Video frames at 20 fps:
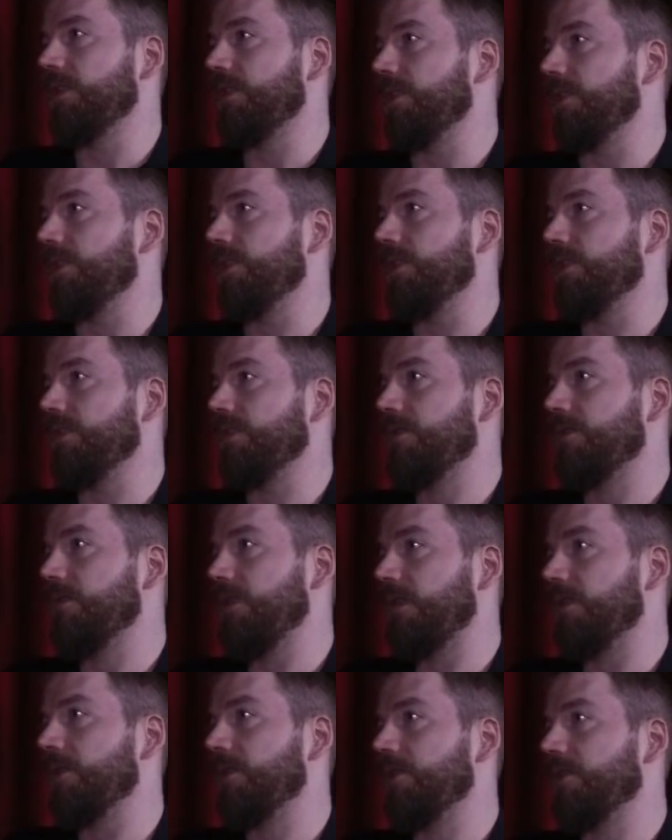it is
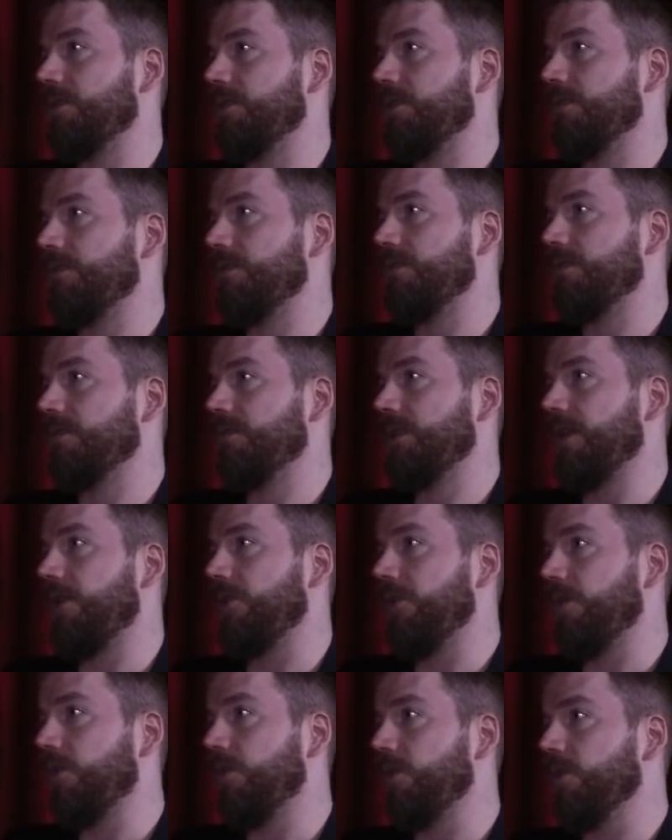just
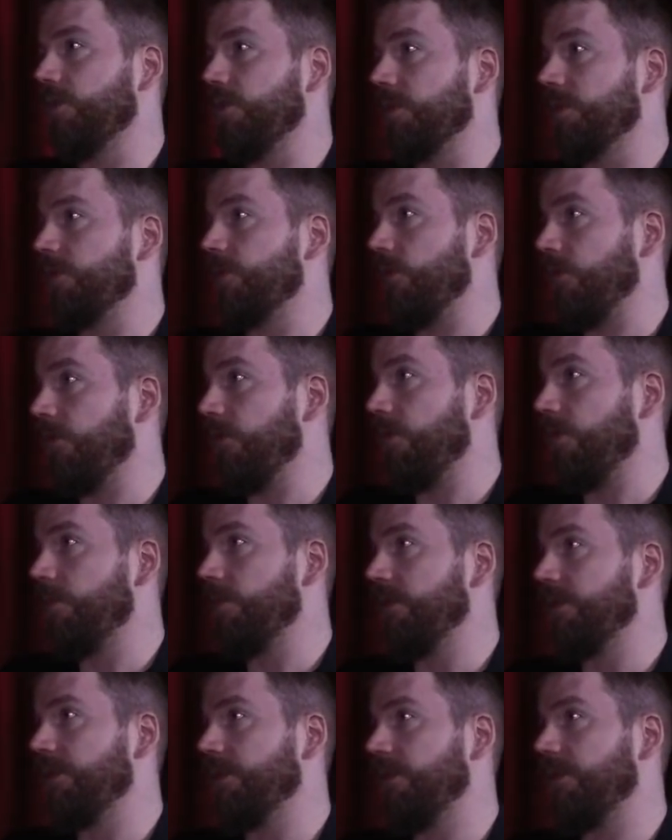Gary Oldman's
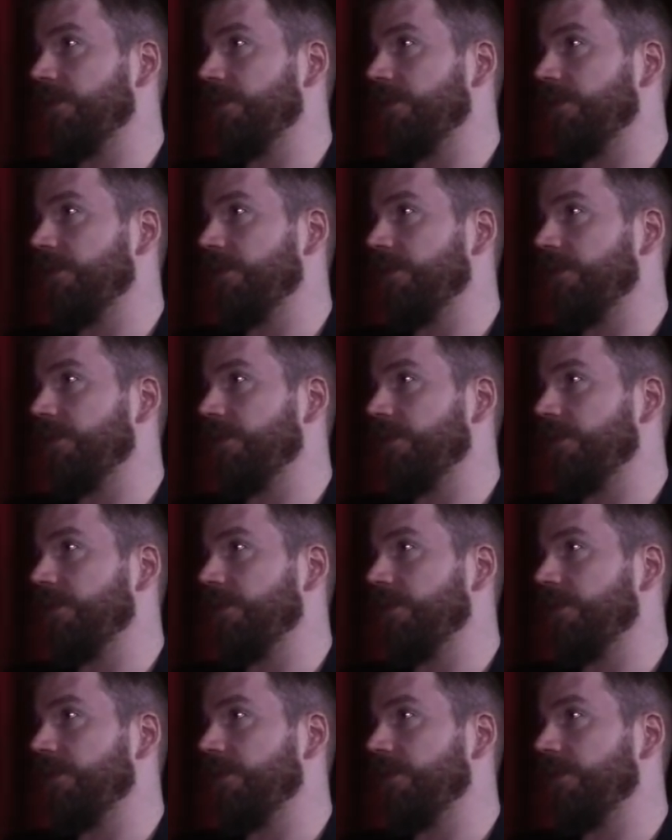performance,